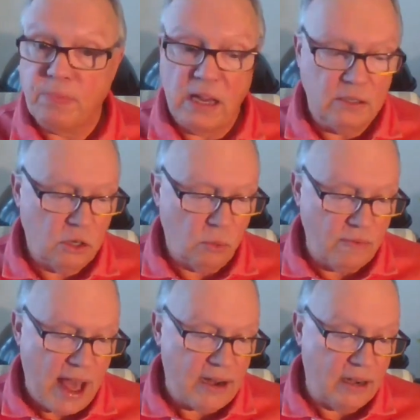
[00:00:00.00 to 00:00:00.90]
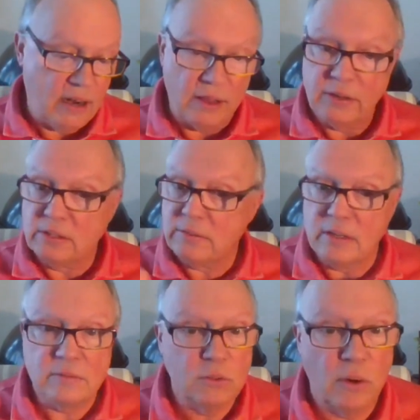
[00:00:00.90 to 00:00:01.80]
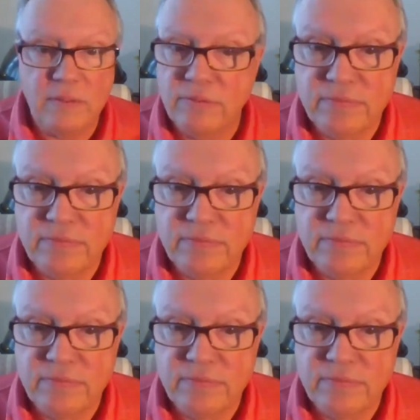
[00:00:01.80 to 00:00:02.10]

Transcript: And so we've added another oh, 20,